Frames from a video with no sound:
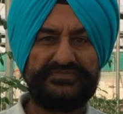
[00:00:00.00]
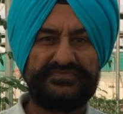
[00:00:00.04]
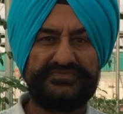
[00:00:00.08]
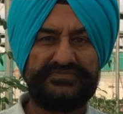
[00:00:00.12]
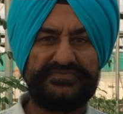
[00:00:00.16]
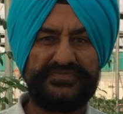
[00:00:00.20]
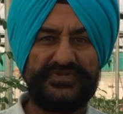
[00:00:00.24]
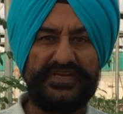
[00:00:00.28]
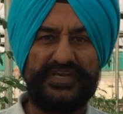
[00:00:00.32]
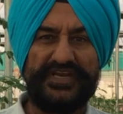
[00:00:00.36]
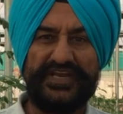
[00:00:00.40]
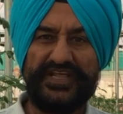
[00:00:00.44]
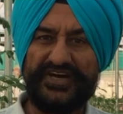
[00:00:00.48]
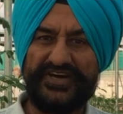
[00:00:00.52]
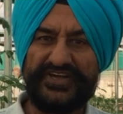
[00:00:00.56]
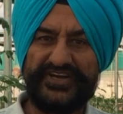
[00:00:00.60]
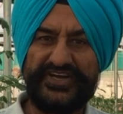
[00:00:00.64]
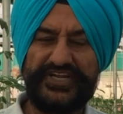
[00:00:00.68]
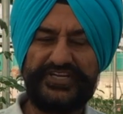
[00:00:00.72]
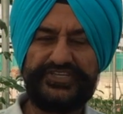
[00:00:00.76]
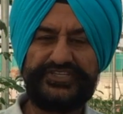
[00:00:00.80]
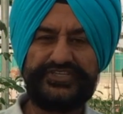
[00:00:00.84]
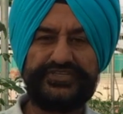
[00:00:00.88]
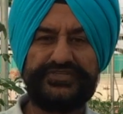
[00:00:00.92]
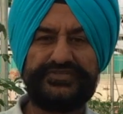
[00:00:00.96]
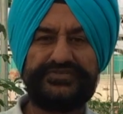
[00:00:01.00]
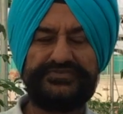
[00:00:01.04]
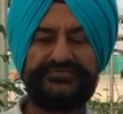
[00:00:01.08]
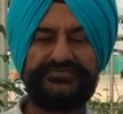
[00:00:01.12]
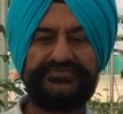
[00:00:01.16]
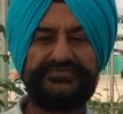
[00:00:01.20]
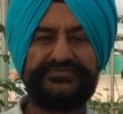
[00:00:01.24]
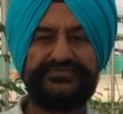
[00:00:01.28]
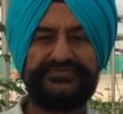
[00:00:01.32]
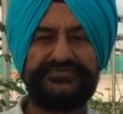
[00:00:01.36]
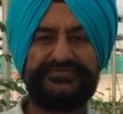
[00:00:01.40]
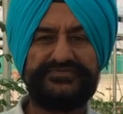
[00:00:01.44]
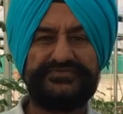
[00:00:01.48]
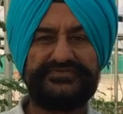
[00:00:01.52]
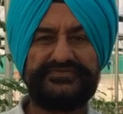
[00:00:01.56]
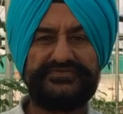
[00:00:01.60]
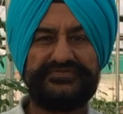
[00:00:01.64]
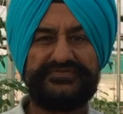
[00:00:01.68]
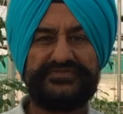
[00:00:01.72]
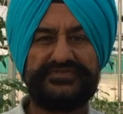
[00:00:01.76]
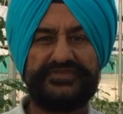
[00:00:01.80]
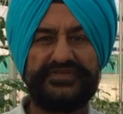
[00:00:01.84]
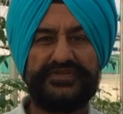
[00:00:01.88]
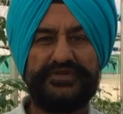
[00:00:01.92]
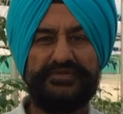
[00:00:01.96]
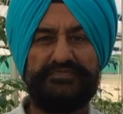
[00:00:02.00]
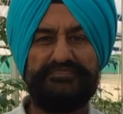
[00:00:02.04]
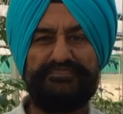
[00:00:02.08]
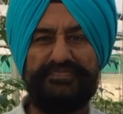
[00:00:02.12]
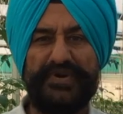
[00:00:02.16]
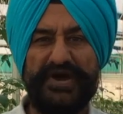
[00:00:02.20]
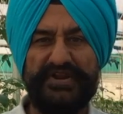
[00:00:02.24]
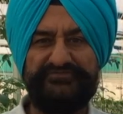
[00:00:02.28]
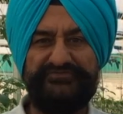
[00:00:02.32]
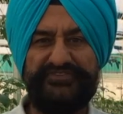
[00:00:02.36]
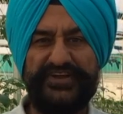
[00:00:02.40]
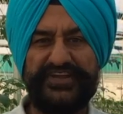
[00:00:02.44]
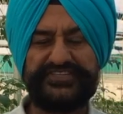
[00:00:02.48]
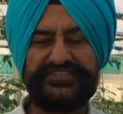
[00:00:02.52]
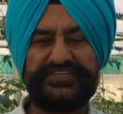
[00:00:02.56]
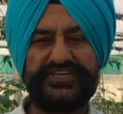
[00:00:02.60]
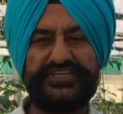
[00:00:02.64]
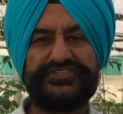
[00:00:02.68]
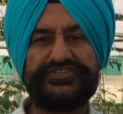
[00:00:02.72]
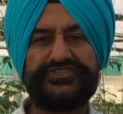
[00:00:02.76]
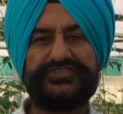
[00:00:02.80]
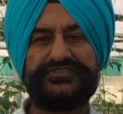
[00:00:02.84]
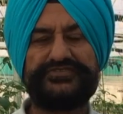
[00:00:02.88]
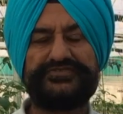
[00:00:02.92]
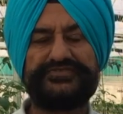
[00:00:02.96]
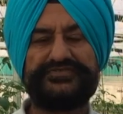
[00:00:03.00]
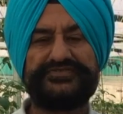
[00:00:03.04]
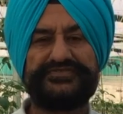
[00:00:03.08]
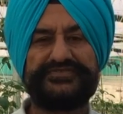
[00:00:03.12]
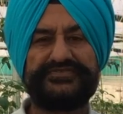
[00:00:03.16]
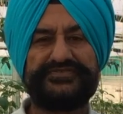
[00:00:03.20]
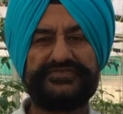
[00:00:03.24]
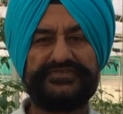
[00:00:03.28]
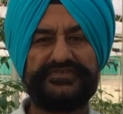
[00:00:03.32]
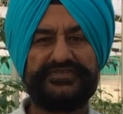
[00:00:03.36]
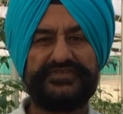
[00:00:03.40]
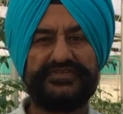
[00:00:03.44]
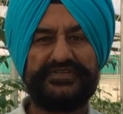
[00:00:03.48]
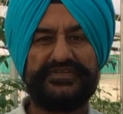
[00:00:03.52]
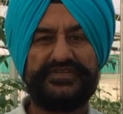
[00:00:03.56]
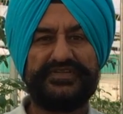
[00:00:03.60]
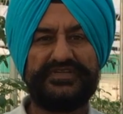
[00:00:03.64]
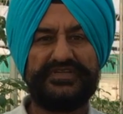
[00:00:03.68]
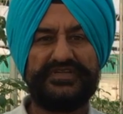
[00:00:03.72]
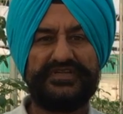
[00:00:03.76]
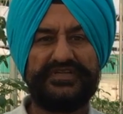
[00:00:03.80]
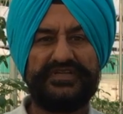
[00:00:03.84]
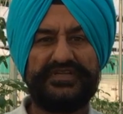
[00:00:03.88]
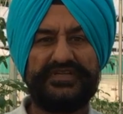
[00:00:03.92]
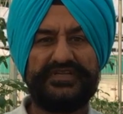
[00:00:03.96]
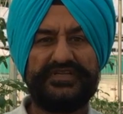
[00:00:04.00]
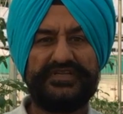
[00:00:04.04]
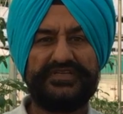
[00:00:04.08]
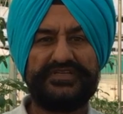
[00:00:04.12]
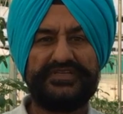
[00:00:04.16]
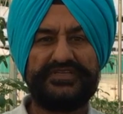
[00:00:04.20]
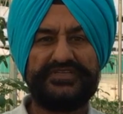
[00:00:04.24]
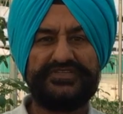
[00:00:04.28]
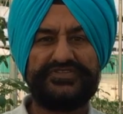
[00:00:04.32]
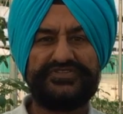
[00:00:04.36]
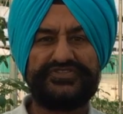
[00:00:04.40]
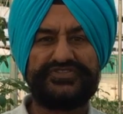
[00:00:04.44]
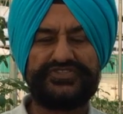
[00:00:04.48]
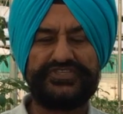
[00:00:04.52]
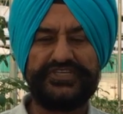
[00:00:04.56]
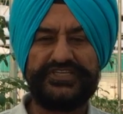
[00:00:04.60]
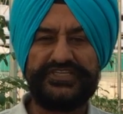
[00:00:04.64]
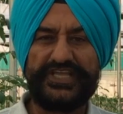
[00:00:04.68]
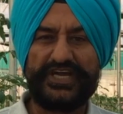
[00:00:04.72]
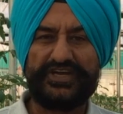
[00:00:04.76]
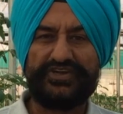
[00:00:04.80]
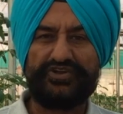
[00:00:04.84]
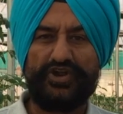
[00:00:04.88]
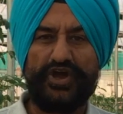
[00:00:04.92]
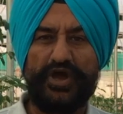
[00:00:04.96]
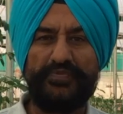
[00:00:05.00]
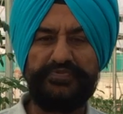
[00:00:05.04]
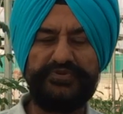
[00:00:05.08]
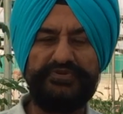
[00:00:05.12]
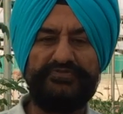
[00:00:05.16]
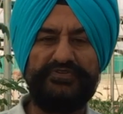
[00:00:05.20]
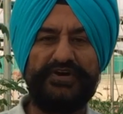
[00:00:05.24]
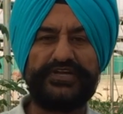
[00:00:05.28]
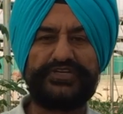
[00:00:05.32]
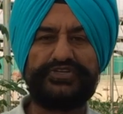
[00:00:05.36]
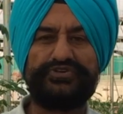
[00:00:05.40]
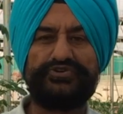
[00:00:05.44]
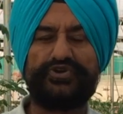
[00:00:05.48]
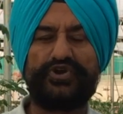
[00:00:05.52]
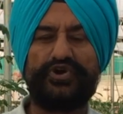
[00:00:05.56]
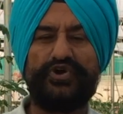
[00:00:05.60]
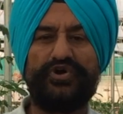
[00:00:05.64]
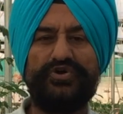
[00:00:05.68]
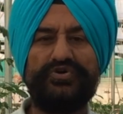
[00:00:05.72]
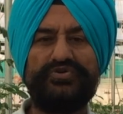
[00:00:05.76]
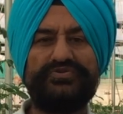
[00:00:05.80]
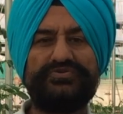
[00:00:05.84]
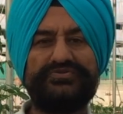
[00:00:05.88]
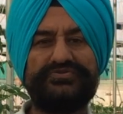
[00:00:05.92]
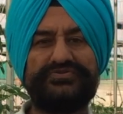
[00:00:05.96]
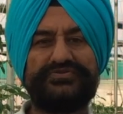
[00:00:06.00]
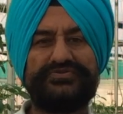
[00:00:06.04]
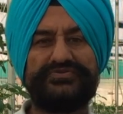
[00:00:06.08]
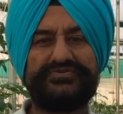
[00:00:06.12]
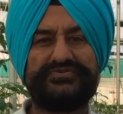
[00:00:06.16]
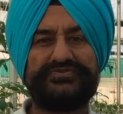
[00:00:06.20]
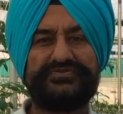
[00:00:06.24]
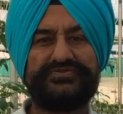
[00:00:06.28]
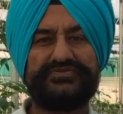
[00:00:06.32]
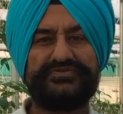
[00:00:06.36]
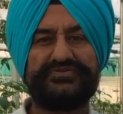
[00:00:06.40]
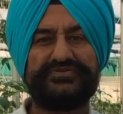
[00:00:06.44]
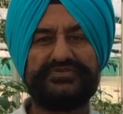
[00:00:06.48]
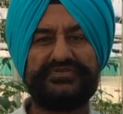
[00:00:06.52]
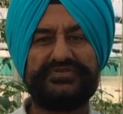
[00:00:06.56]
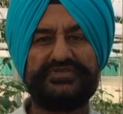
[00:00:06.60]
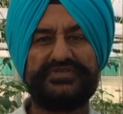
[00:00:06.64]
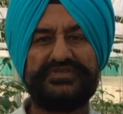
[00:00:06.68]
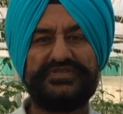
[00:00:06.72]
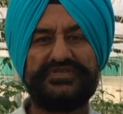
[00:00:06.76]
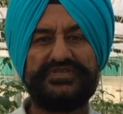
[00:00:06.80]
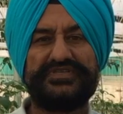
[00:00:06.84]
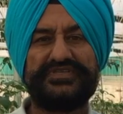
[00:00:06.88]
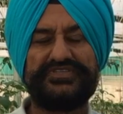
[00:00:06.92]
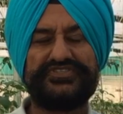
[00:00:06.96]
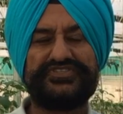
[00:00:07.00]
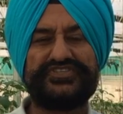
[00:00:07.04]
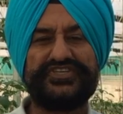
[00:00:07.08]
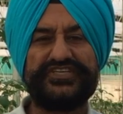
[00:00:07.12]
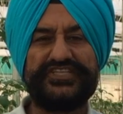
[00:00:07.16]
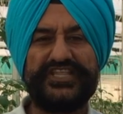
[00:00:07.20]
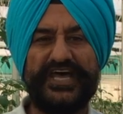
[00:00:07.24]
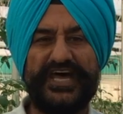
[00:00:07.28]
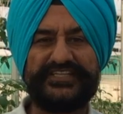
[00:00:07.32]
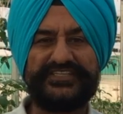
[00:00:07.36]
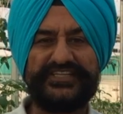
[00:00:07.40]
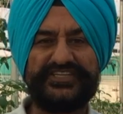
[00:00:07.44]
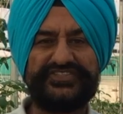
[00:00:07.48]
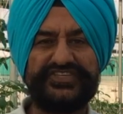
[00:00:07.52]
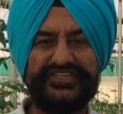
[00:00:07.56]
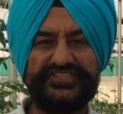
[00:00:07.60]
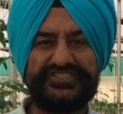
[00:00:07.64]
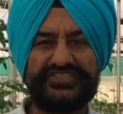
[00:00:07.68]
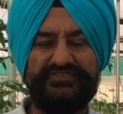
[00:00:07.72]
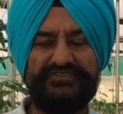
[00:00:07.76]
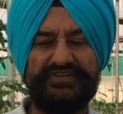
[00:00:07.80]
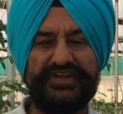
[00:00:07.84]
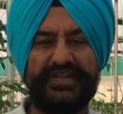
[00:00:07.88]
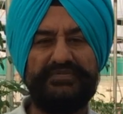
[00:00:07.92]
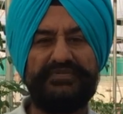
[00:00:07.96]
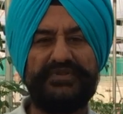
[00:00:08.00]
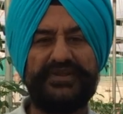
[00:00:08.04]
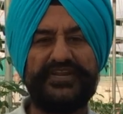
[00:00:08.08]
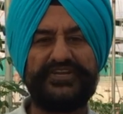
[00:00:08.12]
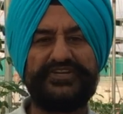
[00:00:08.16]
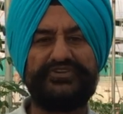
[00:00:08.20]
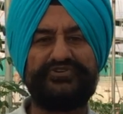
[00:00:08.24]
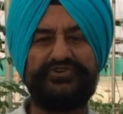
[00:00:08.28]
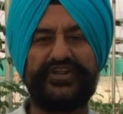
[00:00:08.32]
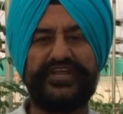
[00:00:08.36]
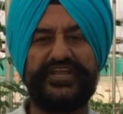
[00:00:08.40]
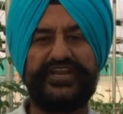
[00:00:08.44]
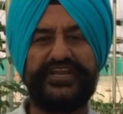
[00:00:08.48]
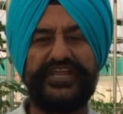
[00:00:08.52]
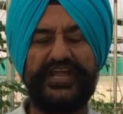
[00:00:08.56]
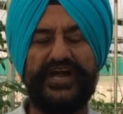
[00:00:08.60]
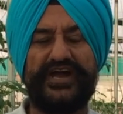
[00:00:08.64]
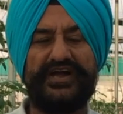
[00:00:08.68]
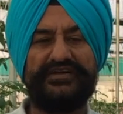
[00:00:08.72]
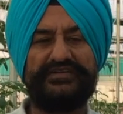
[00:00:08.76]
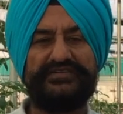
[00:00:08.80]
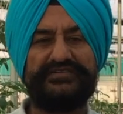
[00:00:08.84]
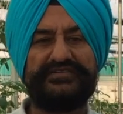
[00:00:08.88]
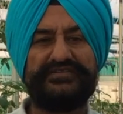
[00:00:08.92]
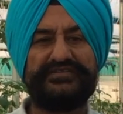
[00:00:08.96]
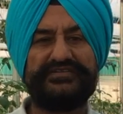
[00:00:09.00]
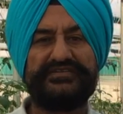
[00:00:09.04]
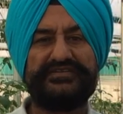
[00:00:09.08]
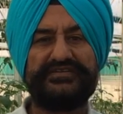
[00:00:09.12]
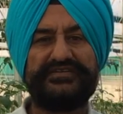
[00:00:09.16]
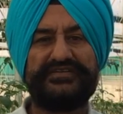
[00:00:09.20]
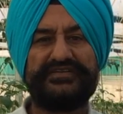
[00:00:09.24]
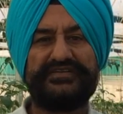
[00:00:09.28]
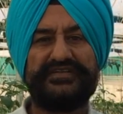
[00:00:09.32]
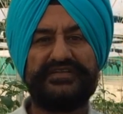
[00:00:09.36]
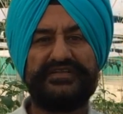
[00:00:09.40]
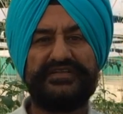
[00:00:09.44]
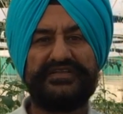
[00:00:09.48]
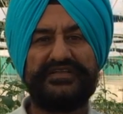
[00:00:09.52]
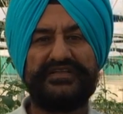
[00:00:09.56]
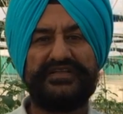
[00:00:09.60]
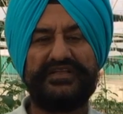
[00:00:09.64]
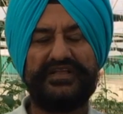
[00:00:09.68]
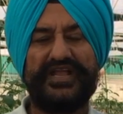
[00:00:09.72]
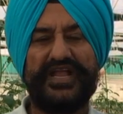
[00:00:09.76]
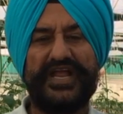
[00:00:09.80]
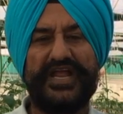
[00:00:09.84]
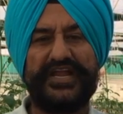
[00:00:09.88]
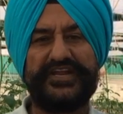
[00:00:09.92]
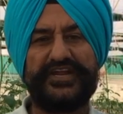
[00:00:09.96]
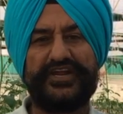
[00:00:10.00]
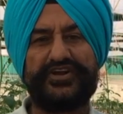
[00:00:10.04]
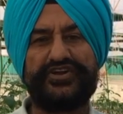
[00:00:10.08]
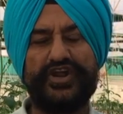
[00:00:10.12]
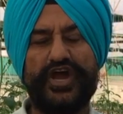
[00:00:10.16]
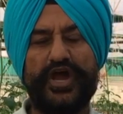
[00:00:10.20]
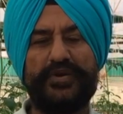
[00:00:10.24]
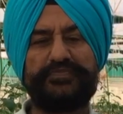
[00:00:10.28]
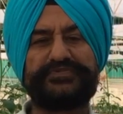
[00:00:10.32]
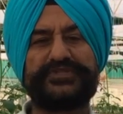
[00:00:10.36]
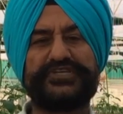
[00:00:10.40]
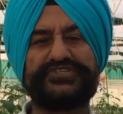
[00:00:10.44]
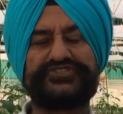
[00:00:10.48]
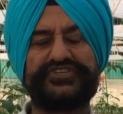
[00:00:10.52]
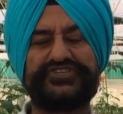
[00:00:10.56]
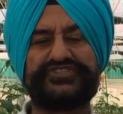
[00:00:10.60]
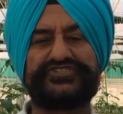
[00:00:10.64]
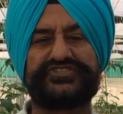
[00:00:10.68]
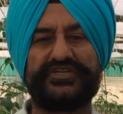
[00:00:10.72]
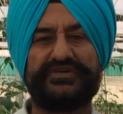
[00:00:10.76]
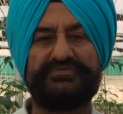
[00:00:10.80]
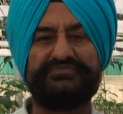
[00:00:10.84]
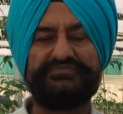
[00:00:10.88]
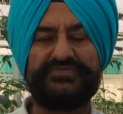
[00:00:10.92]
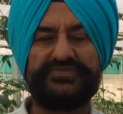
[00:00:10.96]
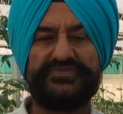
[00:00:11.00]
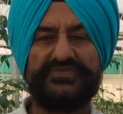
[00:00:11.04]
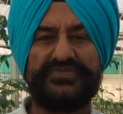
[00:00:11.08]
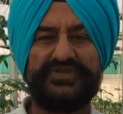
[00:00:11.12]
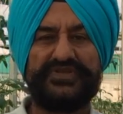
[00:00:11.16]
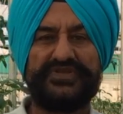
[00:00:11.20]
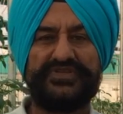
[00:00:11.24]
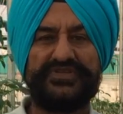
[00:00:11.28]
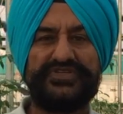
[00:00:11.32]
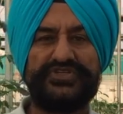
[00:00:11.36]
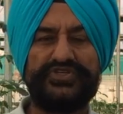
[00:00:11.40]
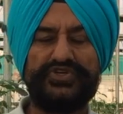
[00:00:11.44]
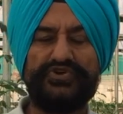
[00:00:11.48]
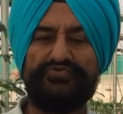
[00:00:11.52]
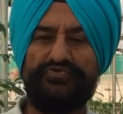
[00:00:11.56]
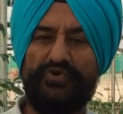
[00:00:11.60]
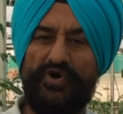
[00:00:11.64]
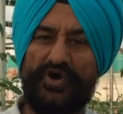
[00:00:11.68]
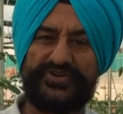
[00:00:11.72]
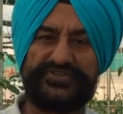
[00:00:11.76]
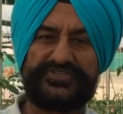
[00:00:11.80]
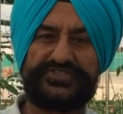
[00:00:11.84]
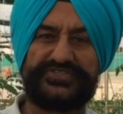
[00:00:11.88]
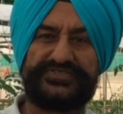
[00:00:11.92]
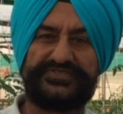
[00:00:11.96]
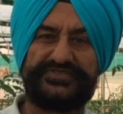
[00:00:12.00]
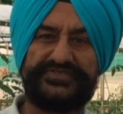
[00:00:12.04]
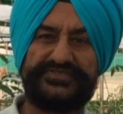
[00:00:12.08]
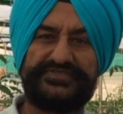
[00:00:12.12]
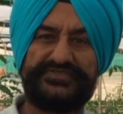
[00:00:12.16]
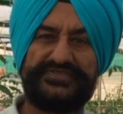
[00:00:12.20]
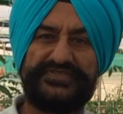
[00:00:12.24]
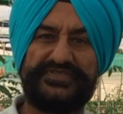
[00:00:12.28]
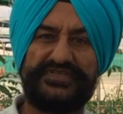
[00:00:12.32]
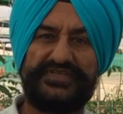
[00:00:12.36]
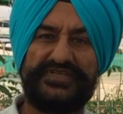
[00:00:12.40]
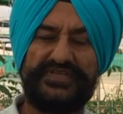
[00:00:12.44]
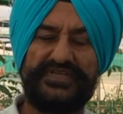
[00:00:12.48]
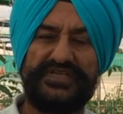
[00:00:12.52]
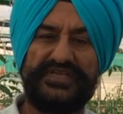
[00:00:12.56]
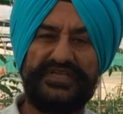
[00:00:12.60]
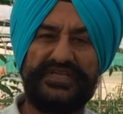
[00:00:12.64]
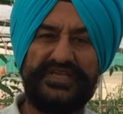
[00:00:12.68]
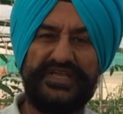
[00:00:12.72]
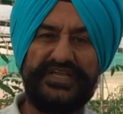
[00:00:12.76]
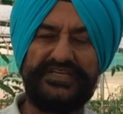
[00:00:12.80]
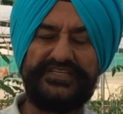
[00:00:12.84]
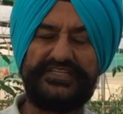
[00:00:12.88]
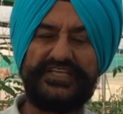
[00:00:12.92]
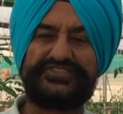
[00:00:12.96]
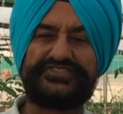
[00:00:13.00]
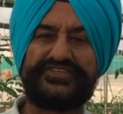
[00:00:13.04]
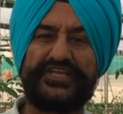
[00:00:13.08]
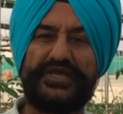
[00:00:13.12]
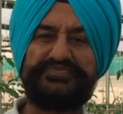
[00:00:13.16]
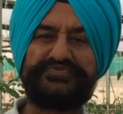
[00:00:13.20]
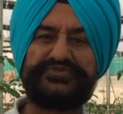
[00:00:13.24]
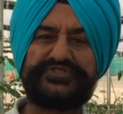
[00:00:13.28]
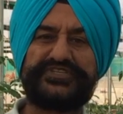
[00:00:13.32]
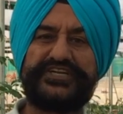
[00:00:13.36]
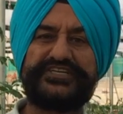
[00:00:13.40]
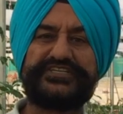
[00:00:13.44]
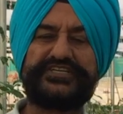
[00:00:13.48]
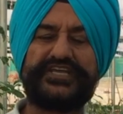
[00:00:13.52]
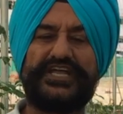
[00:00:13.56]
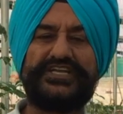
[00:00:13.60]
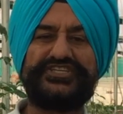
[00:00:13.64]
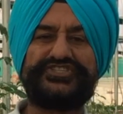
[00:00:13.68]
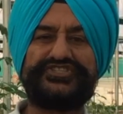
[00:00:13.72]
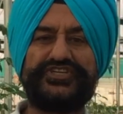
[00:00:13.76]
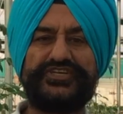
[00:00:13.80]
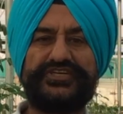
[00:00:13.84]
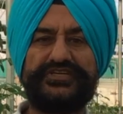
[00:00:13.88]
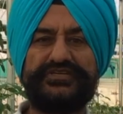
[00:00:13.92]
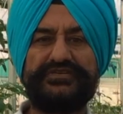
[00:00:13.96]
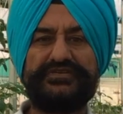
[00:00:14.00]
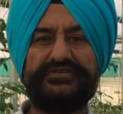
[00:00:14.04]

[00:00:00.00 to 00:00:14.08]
learn it, perfect it, see the crop you want to grow, see the other things available in your area, and adopt the system you want. In the substrate culture,